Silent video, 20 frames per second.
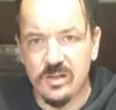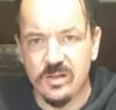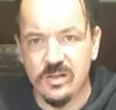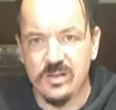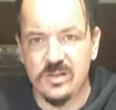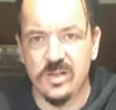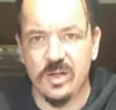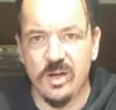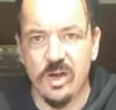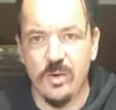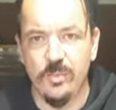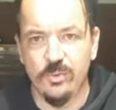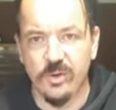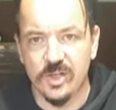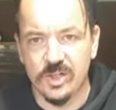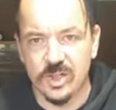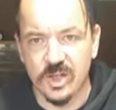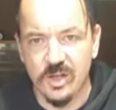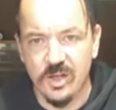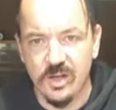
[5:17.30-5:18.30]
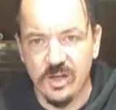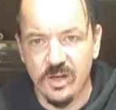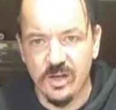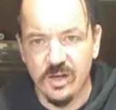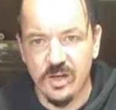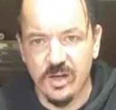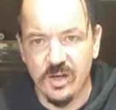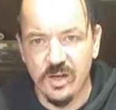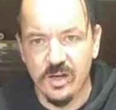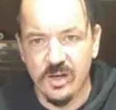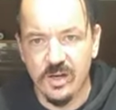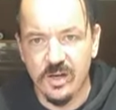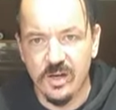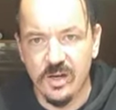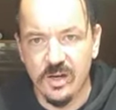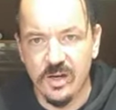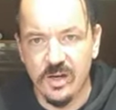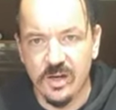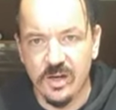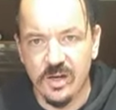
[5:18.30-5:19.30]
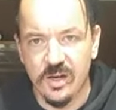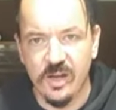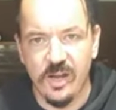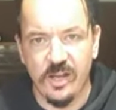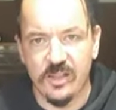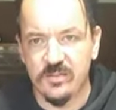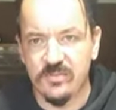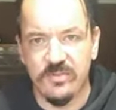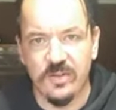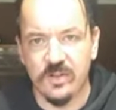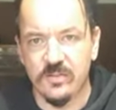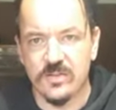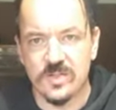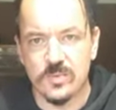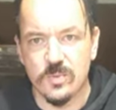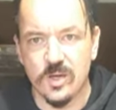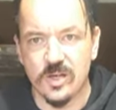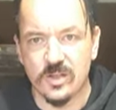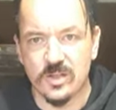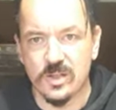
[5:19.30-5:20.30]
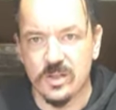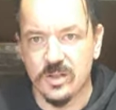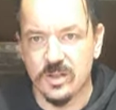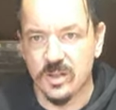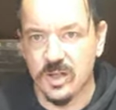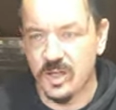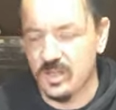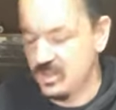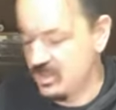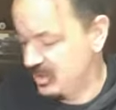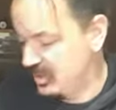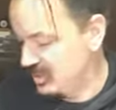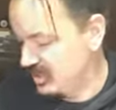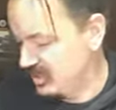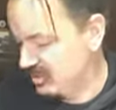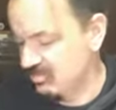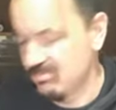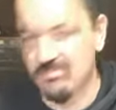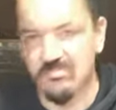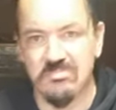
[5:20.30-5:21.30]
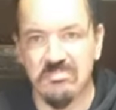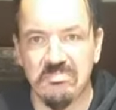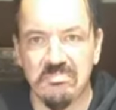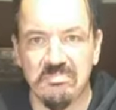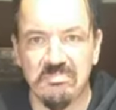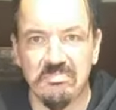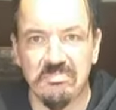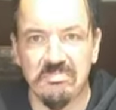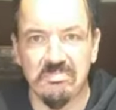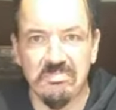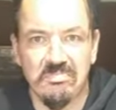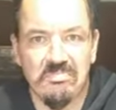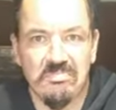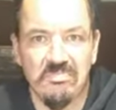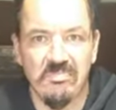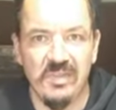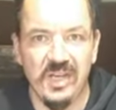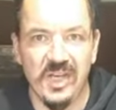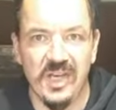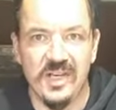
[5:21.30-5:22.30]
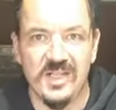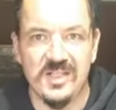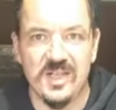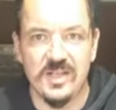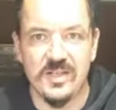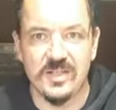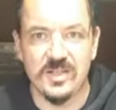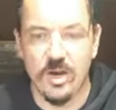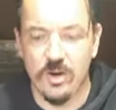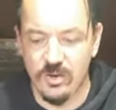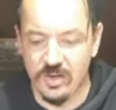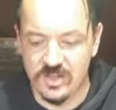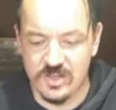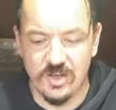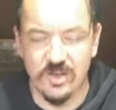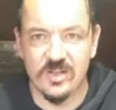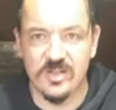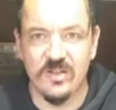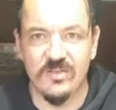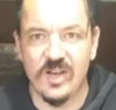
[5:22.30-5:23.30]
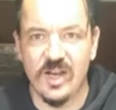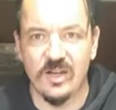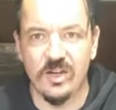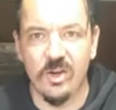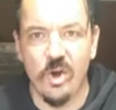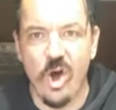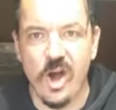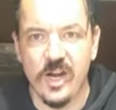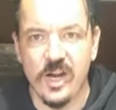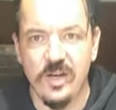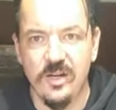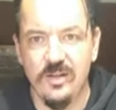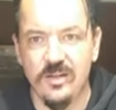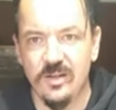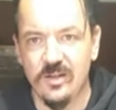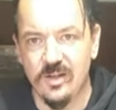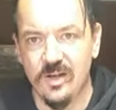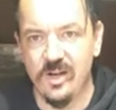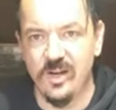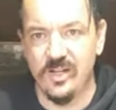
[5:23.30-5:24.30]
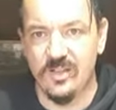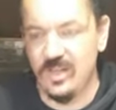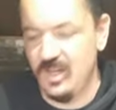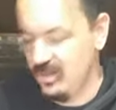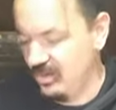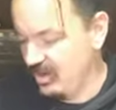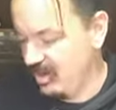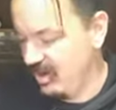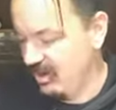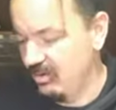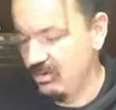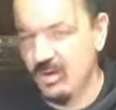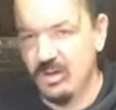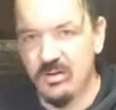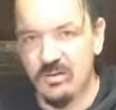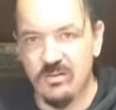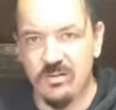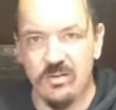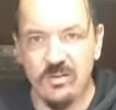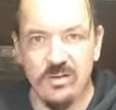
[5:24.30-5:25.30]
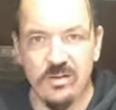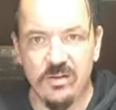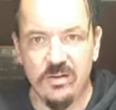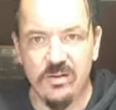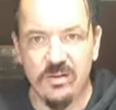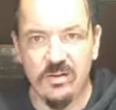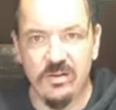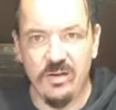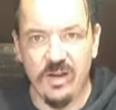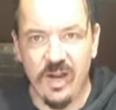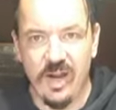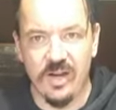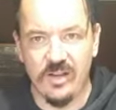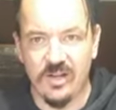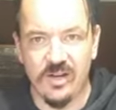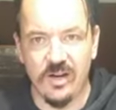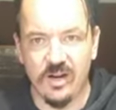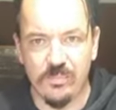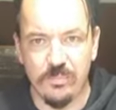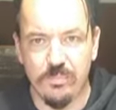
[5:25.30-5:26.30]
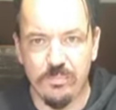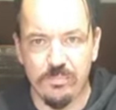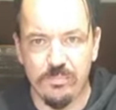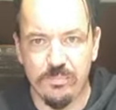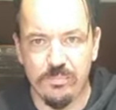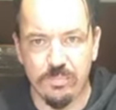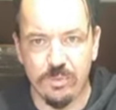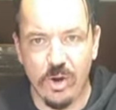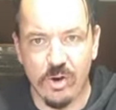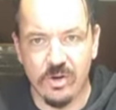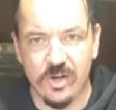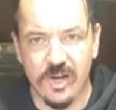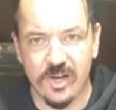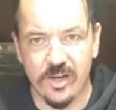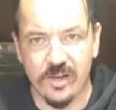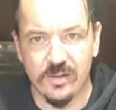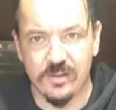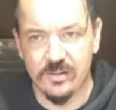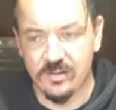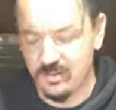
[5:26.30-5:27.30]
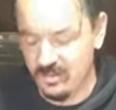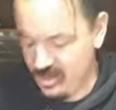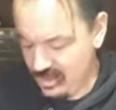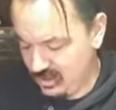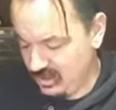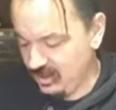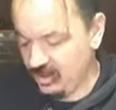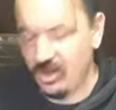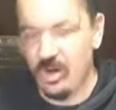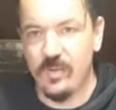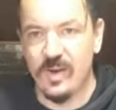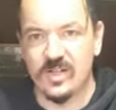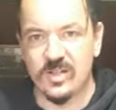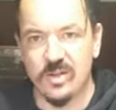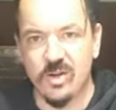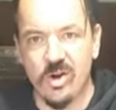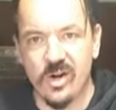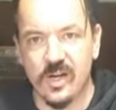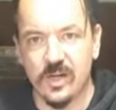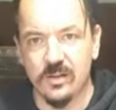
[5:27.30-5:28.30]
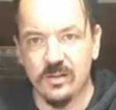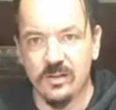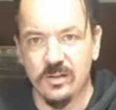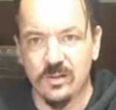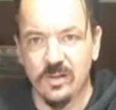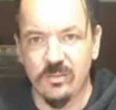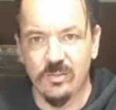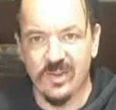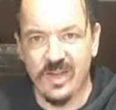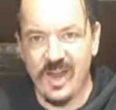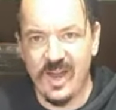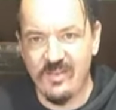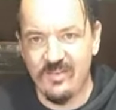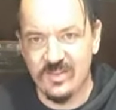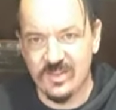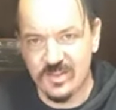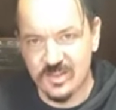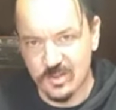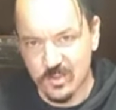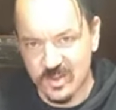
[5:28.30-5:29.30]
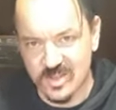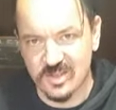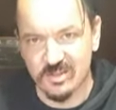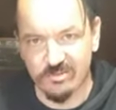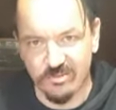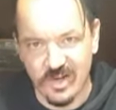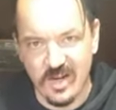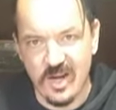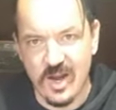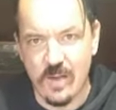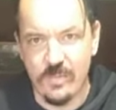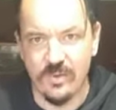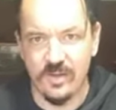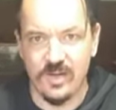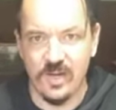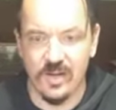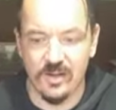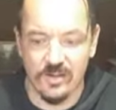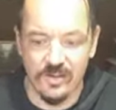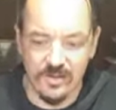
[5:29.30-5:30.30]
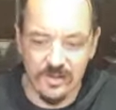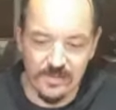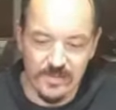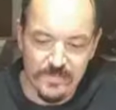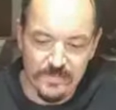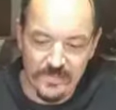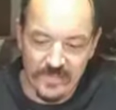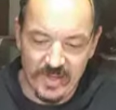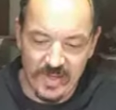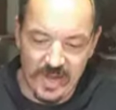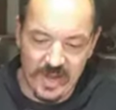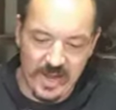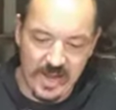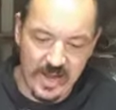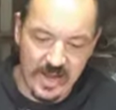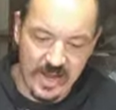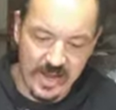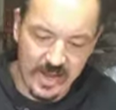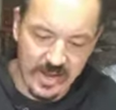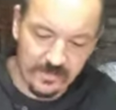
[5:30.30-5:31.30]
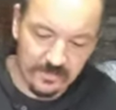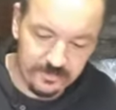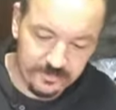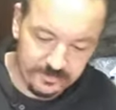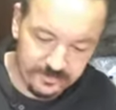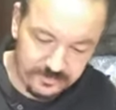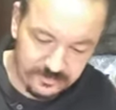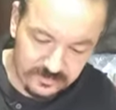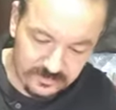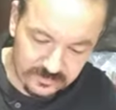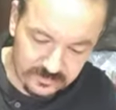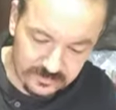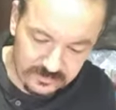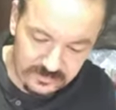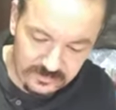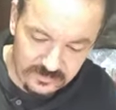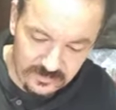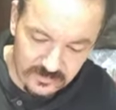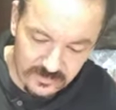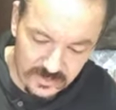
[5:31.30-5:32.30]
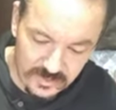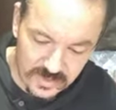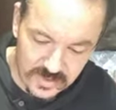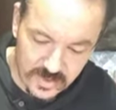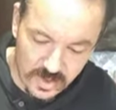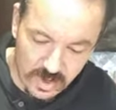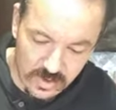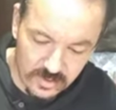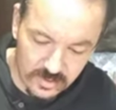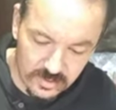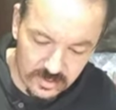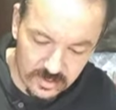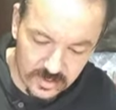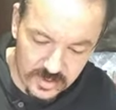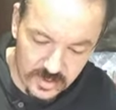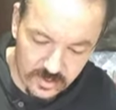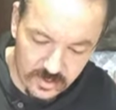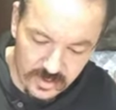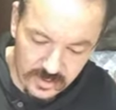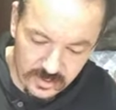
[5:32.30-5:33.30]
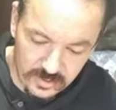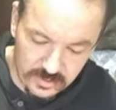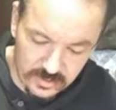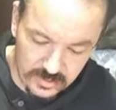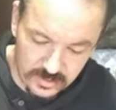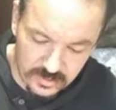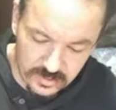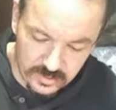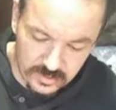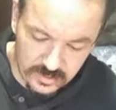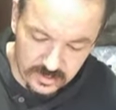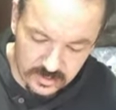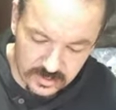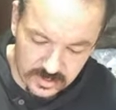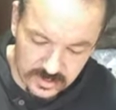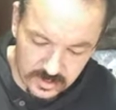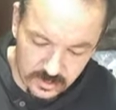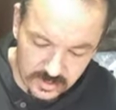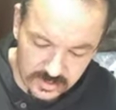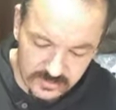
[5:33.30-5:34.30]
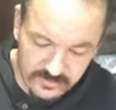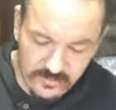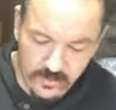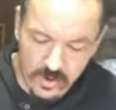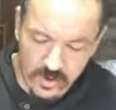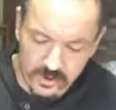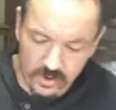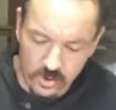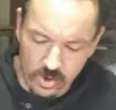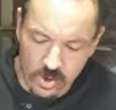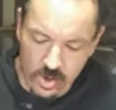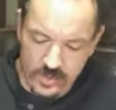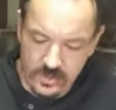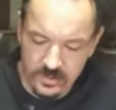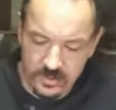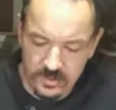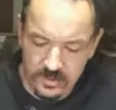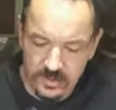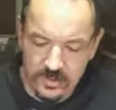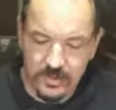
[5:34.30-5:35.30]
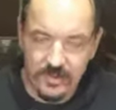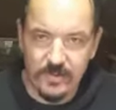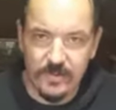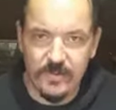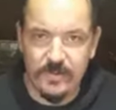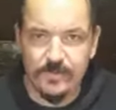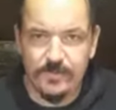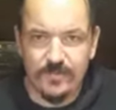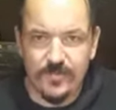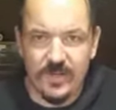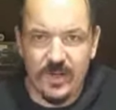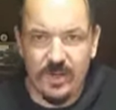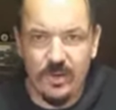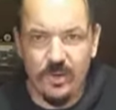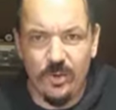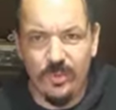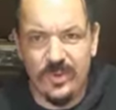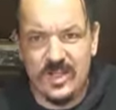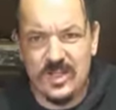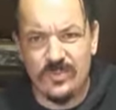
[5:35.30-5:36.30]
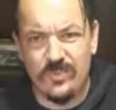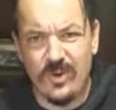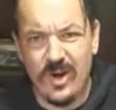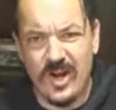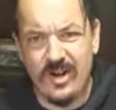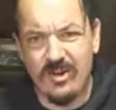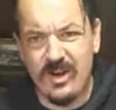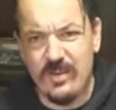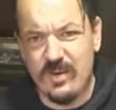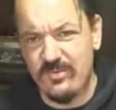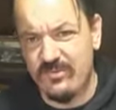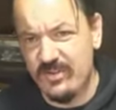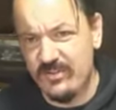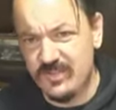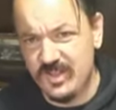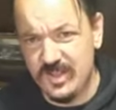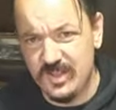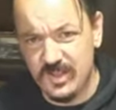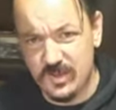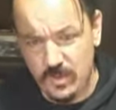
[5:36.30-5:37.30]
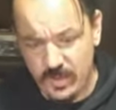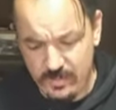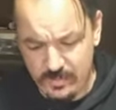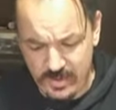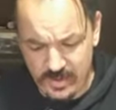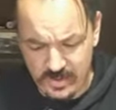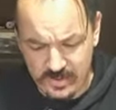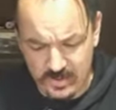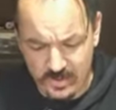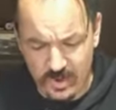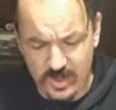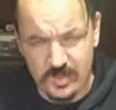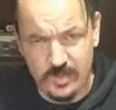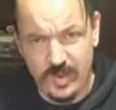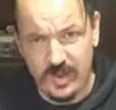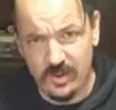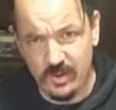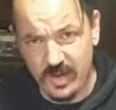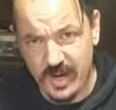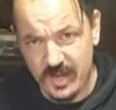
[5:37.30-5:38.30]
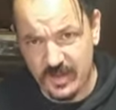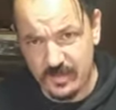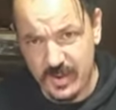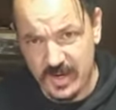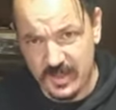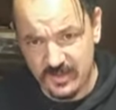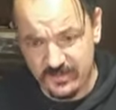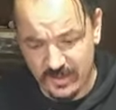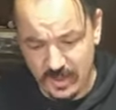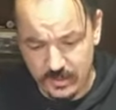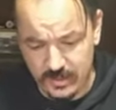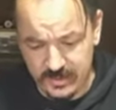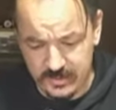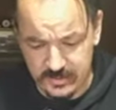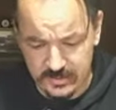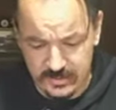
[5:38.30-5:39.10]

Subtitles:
to low pressure at the flick of a switch. It's just easy. So as soon as I've done lining, I can then go and then I can block colour and then I can go back to lining without having to twist the reg up and down. So doing fine line, I normally spray around at 15 to 20 psi depending on how the paint's flowing,